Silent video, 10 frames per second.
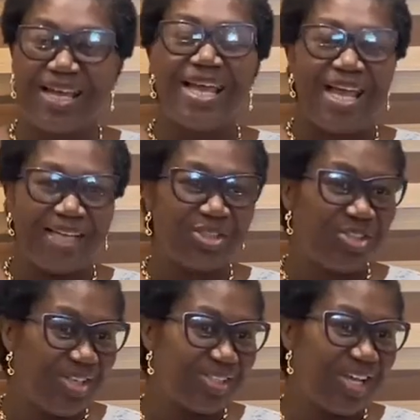a
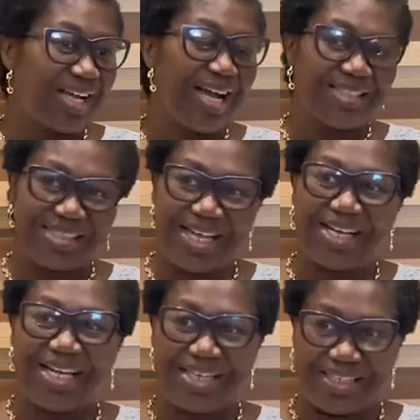teacher can tell
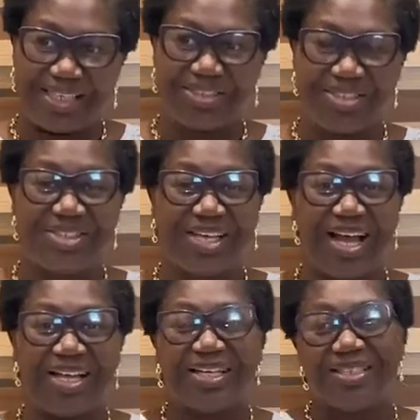another teacher,
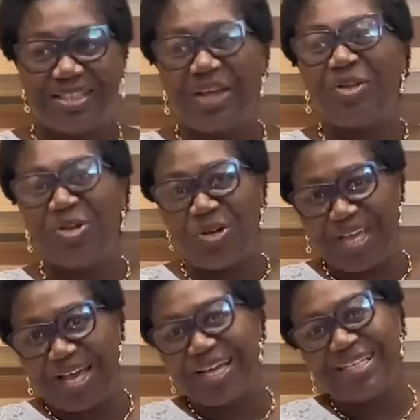the lawyer
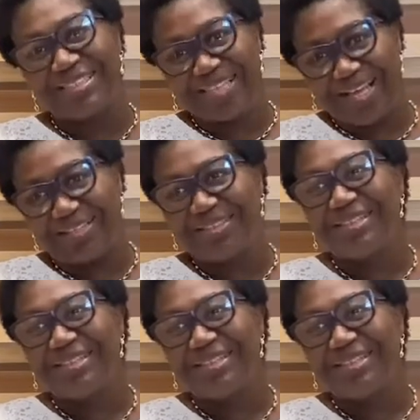can tell